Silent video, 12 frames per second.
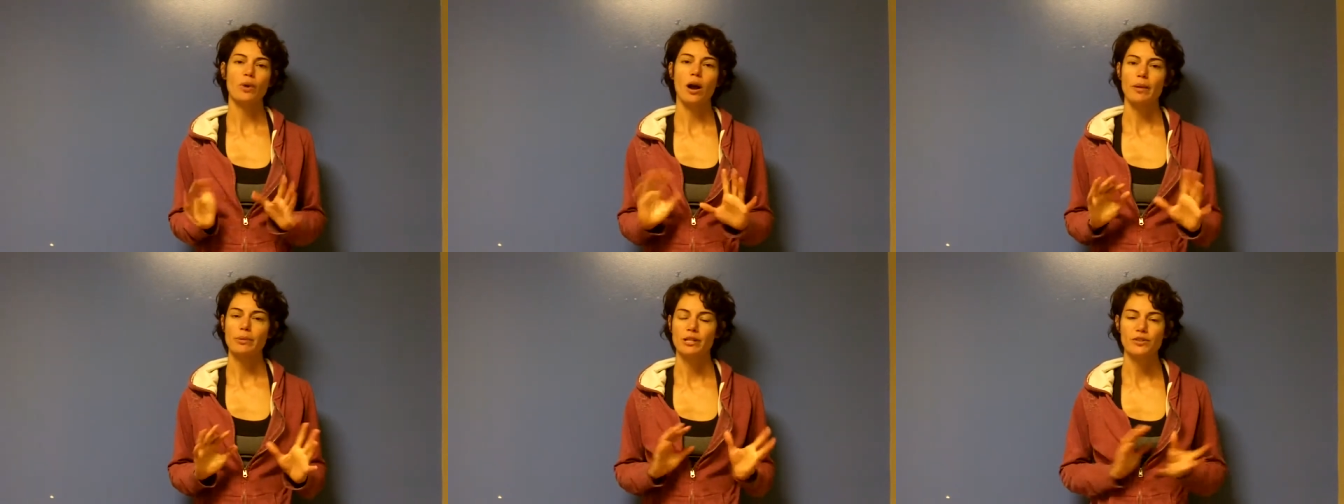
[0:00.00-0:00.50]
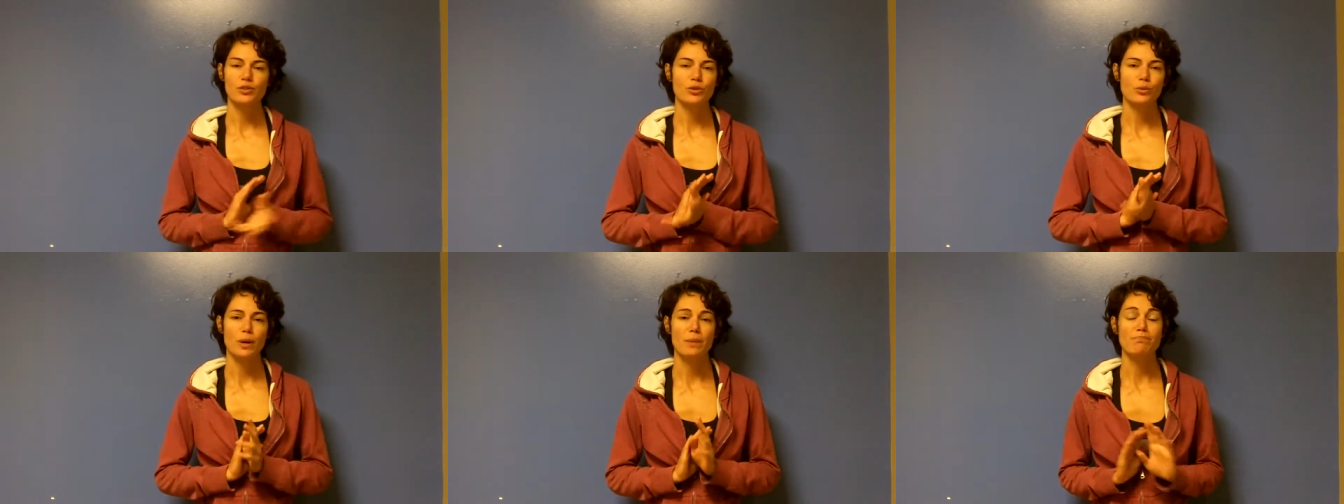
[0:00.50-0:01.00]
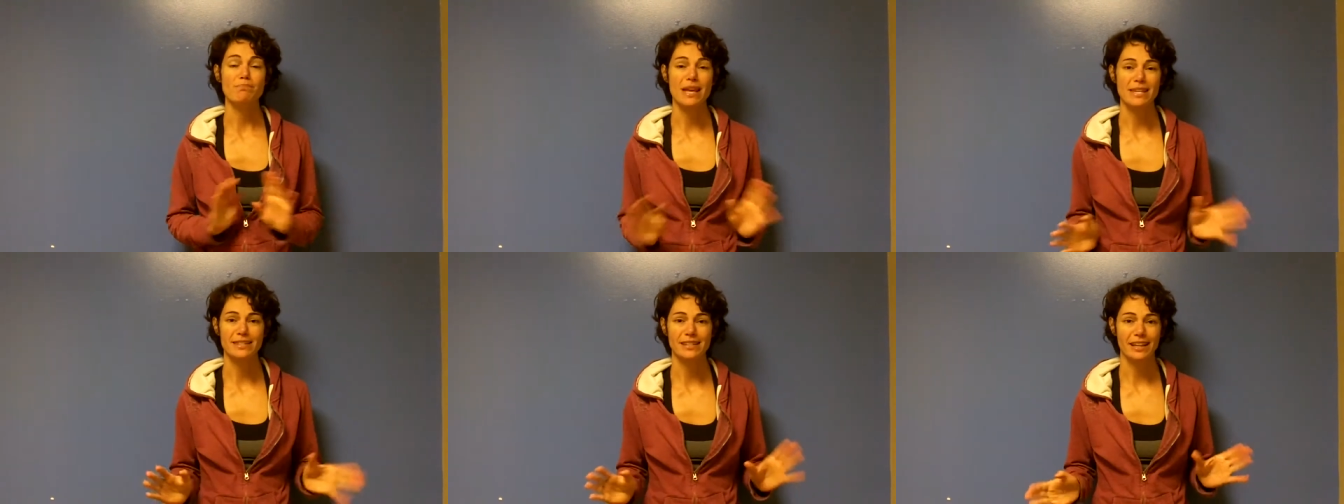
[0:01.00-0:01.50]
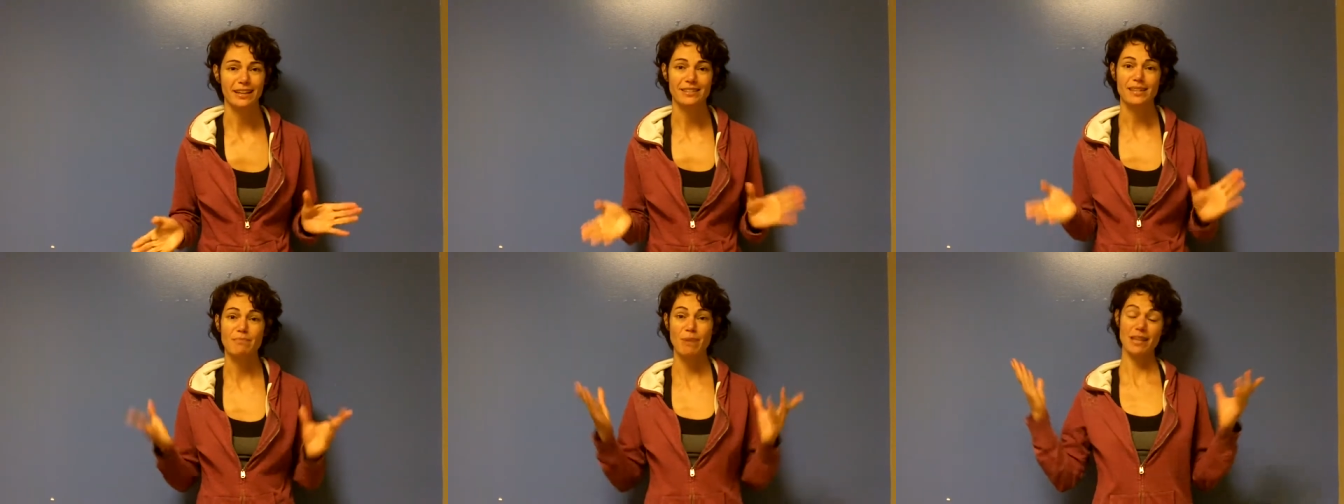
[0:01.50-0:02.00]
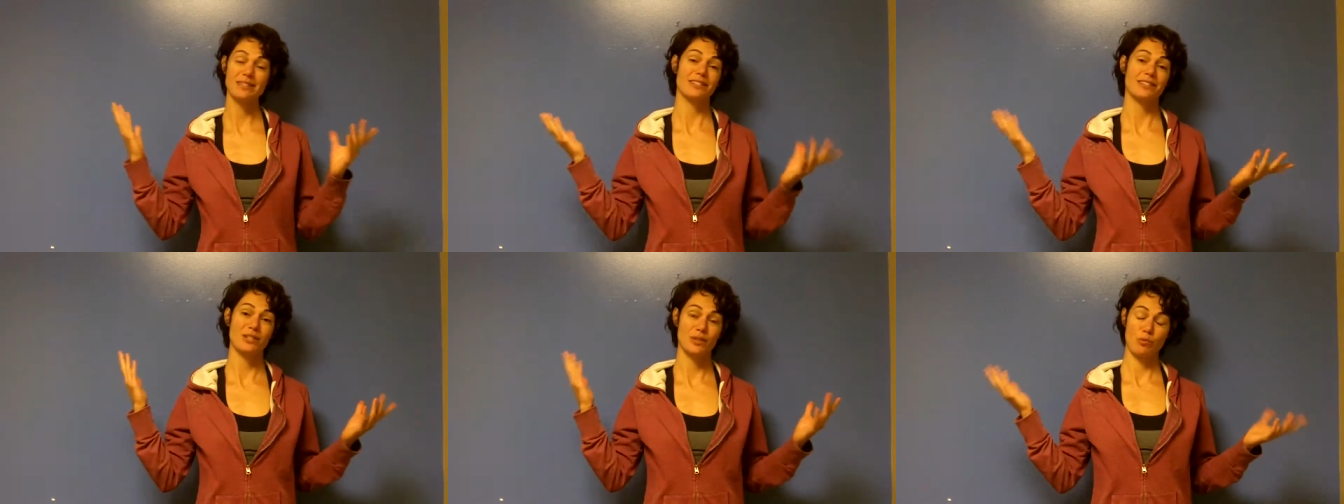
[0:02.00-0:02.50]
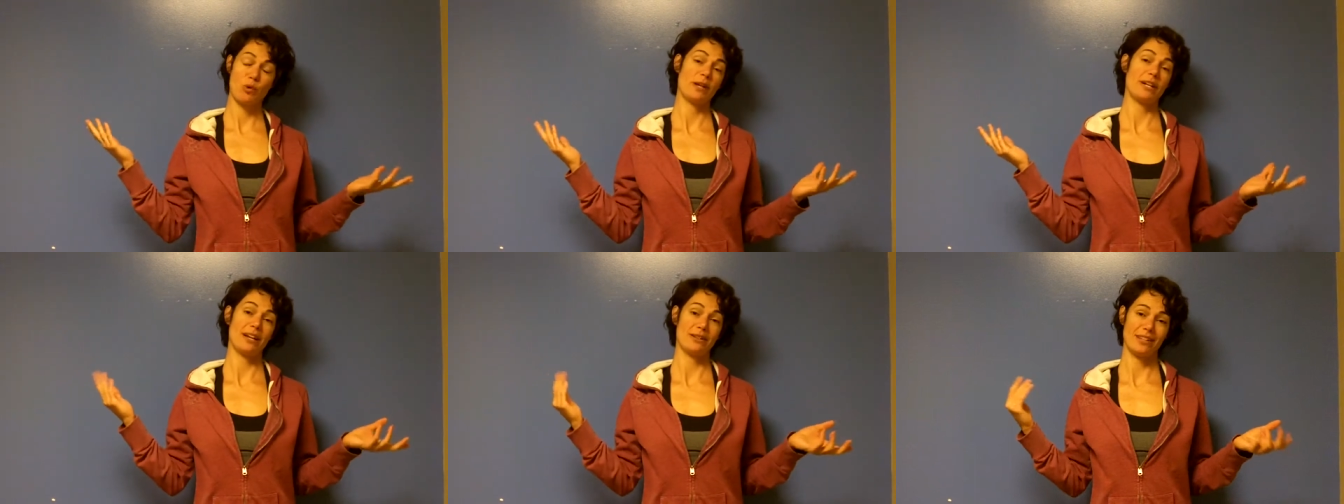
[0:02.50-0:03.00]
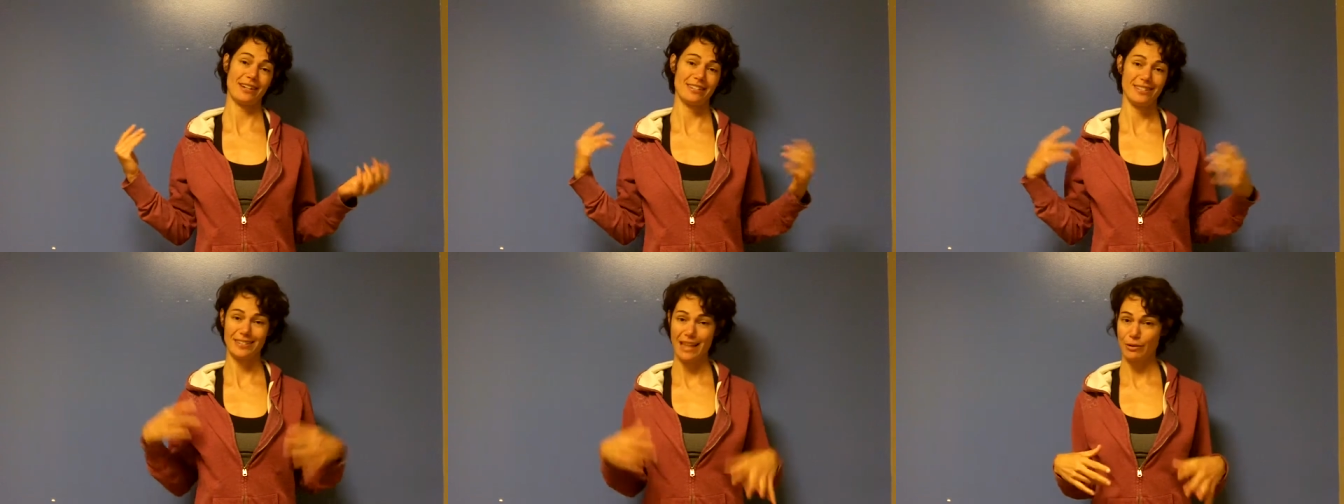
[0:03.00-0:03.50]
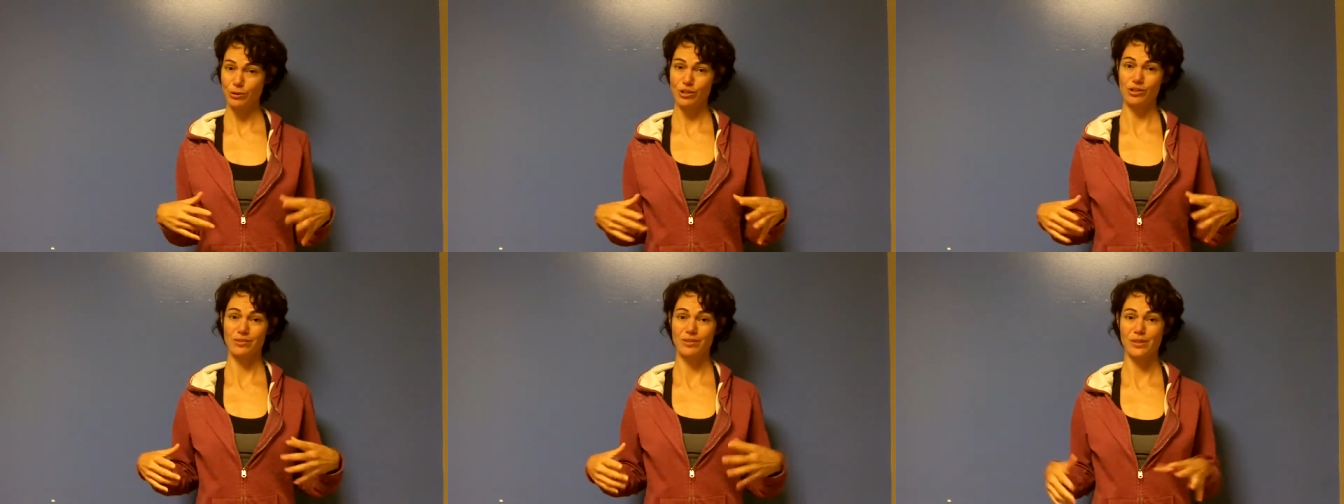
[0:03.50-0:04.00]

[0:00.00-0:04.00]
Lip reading: Rob and his crew were amazing because they basically just pointed out that I slouch.